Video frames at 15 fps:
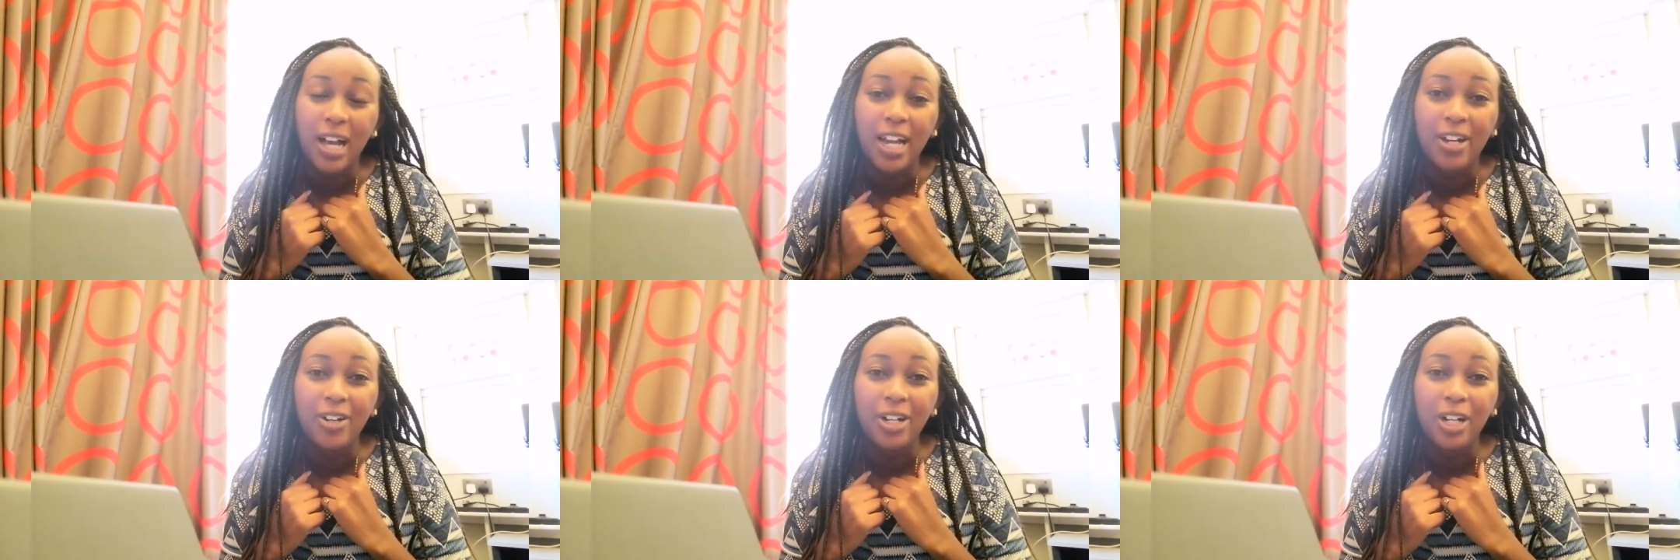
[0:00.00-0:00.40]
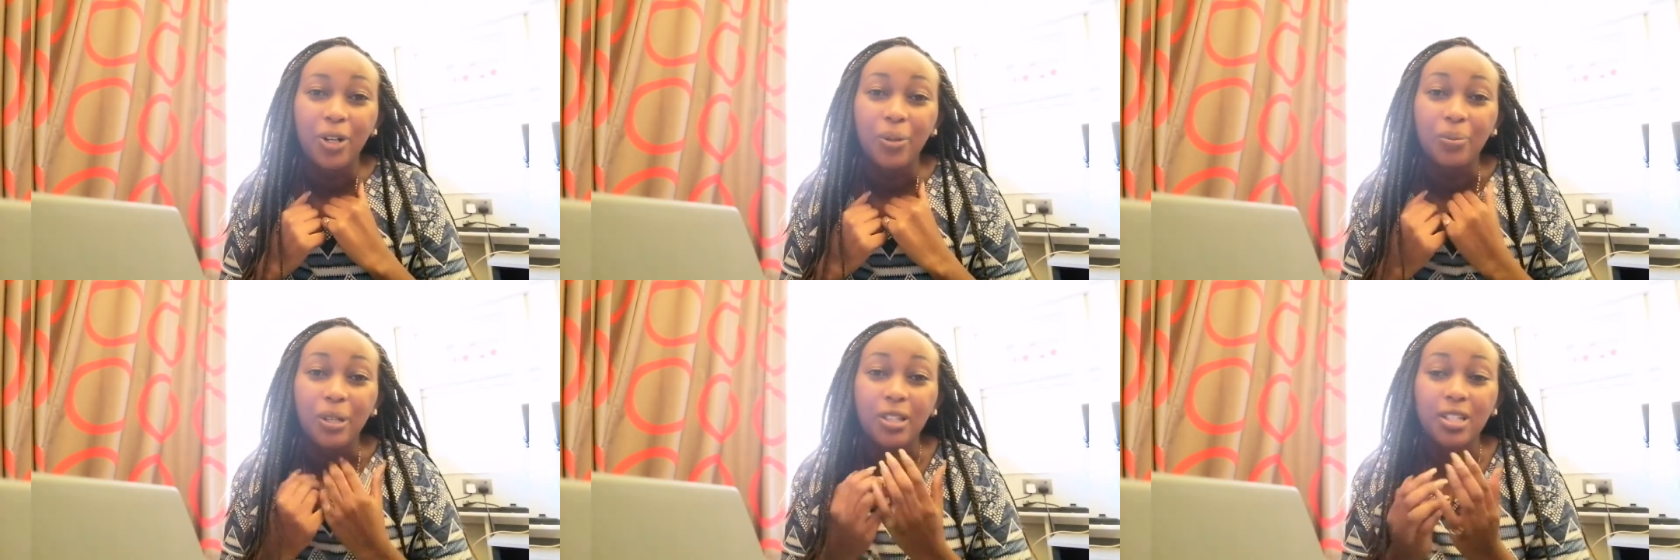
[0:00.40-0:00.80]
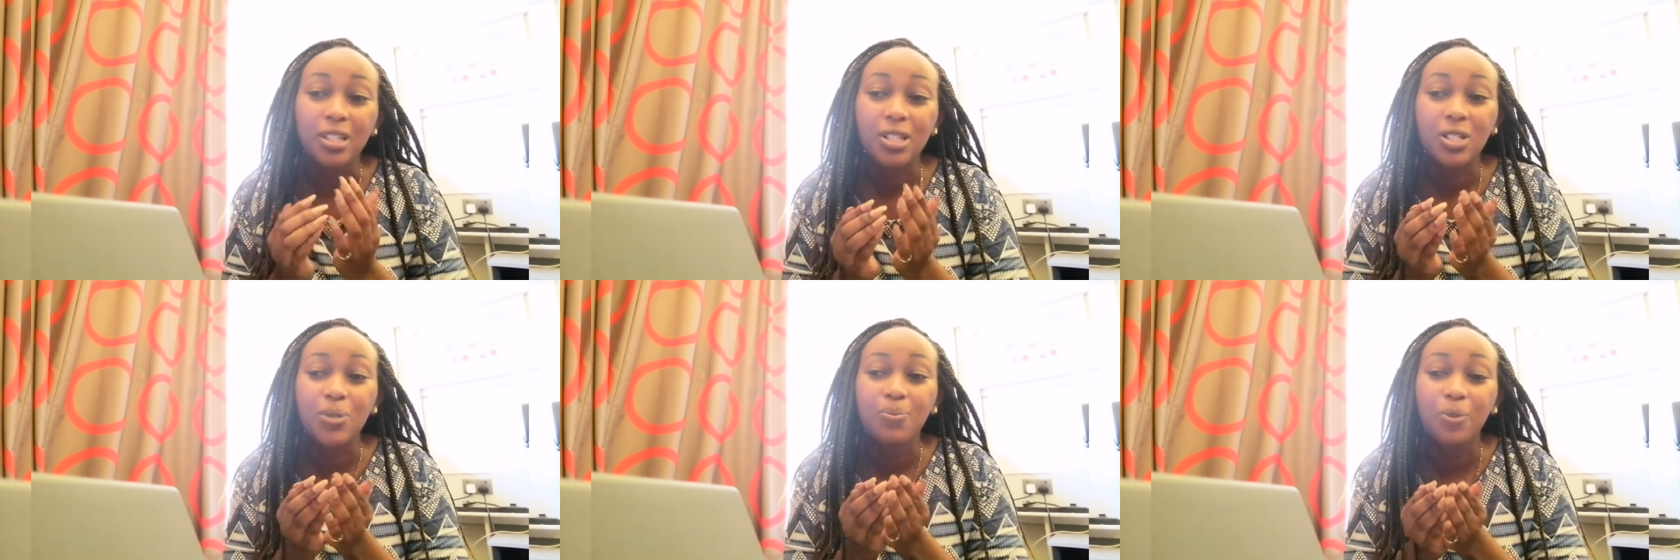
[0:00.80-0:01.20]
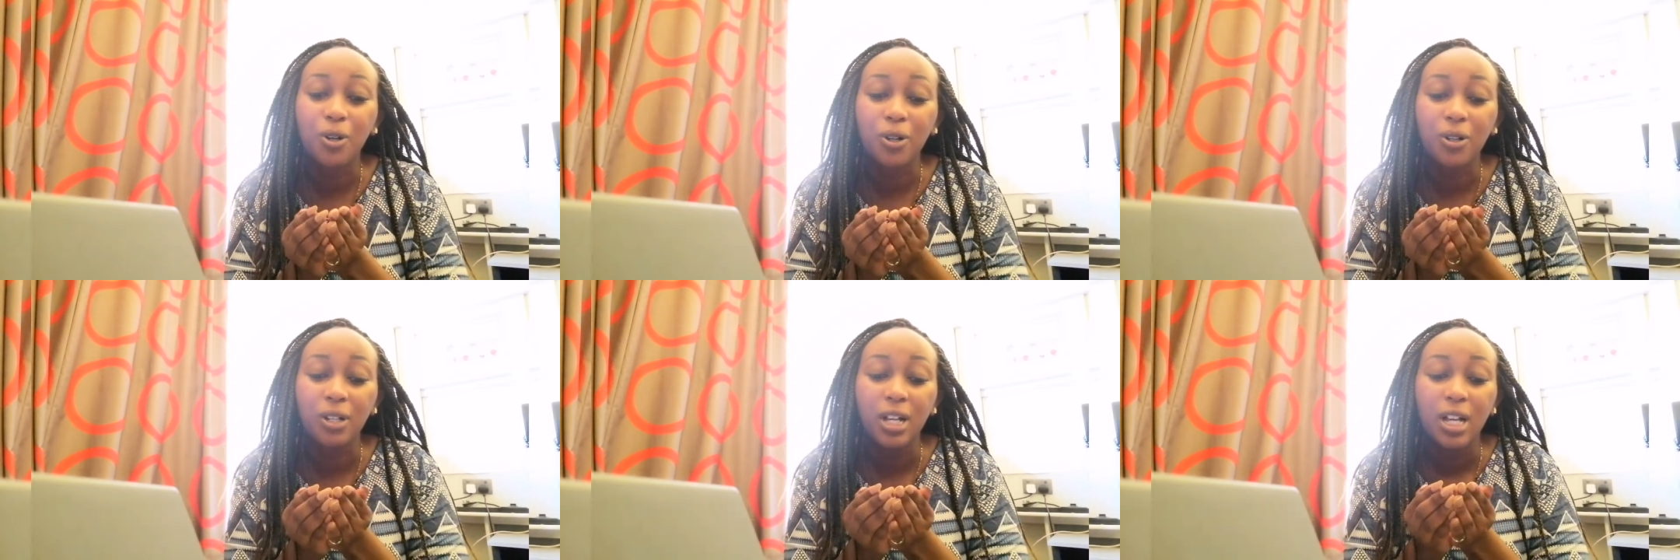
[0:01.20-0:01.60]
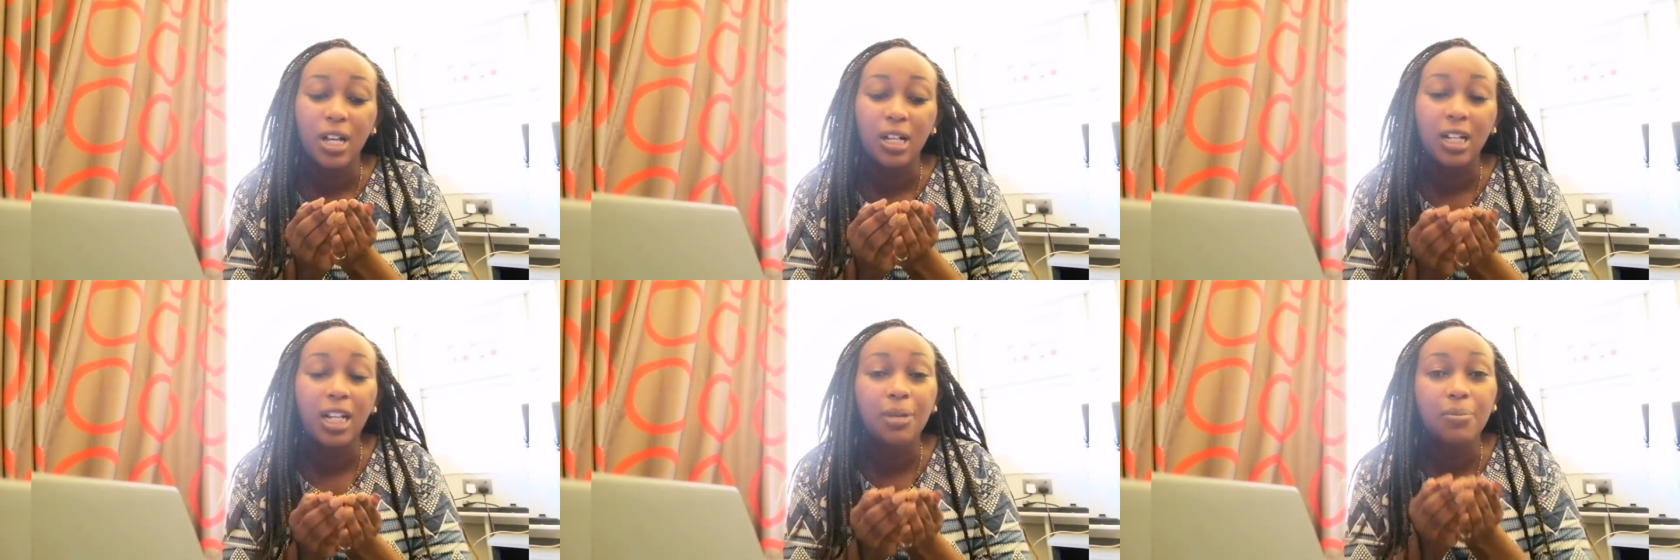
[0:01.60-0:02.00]
I really hope that this small
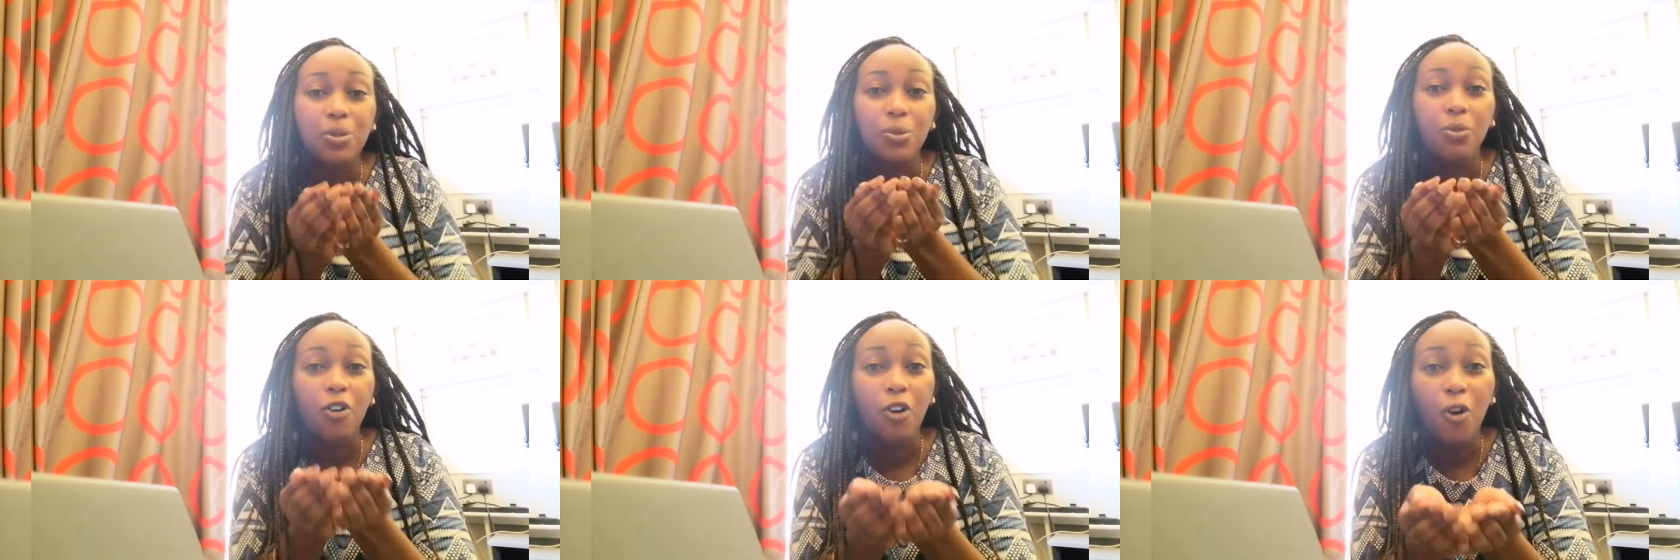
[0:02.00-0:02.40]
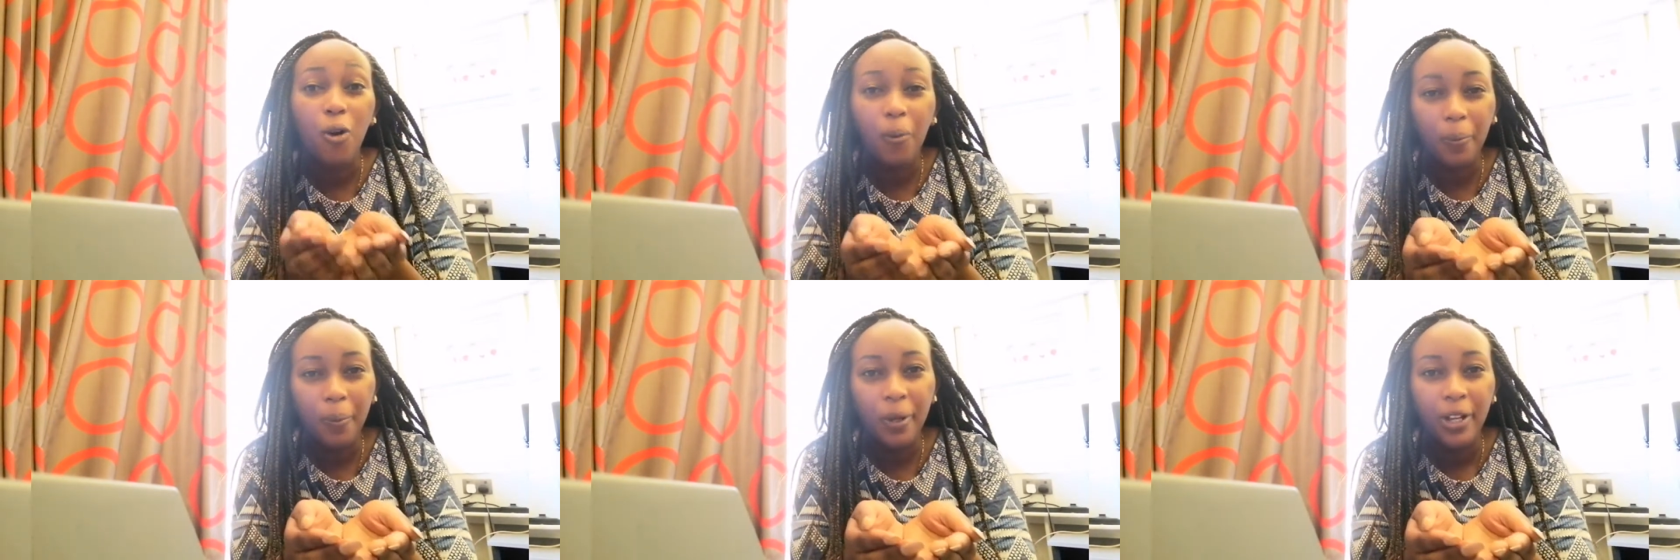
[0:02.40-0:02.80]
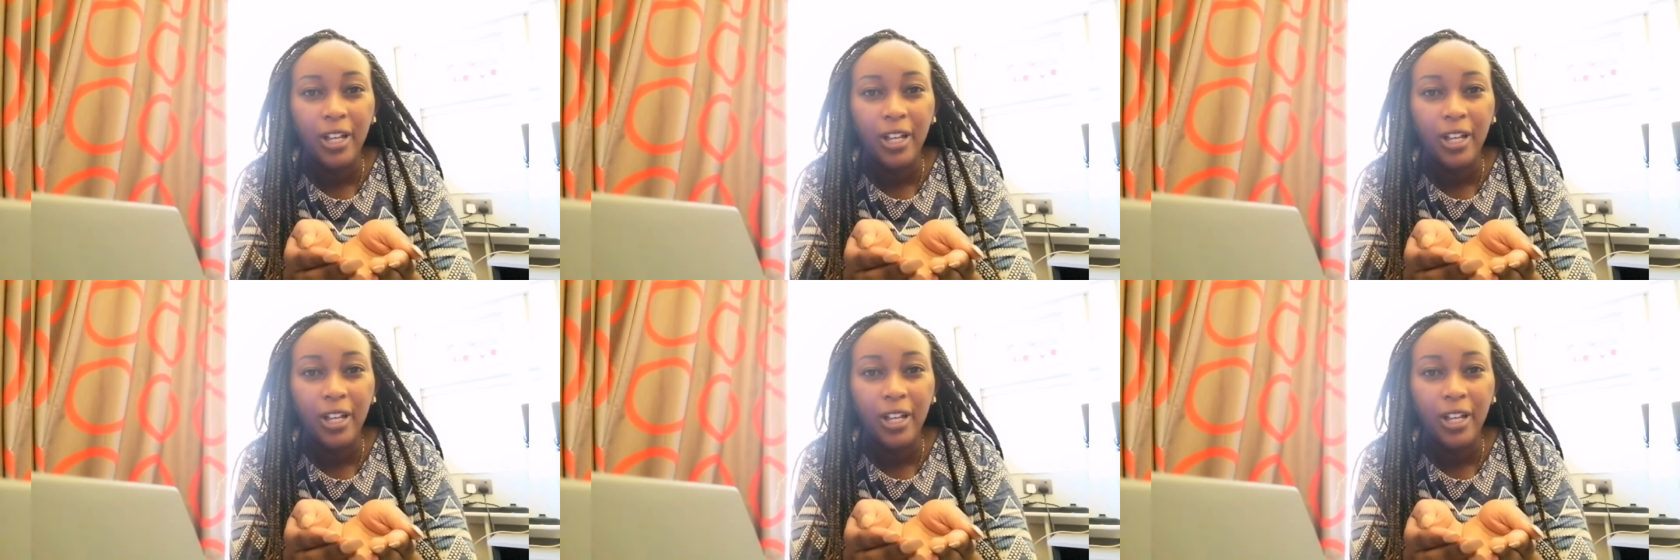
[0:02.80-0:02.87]
glimpse of hope